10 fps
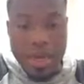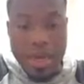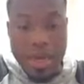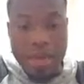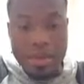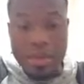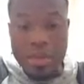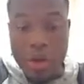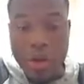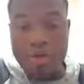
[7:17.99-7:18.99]
And the
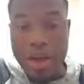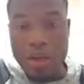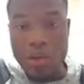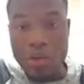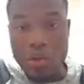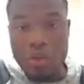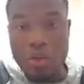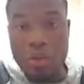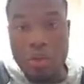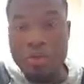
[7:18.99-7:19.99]
third value will
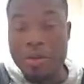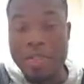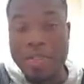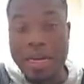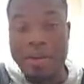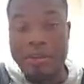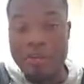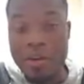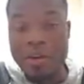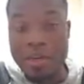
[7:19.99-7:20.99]
be whatever's inside of the
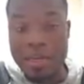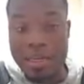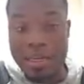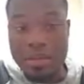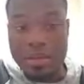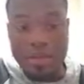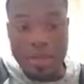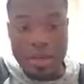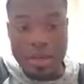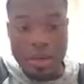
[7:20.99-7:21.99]
first index of
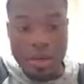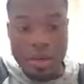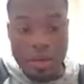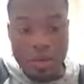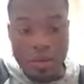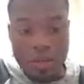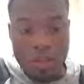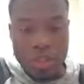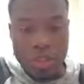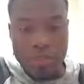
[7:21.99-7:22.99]
vec, which is
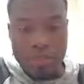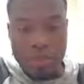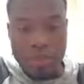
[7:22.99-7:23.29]
10.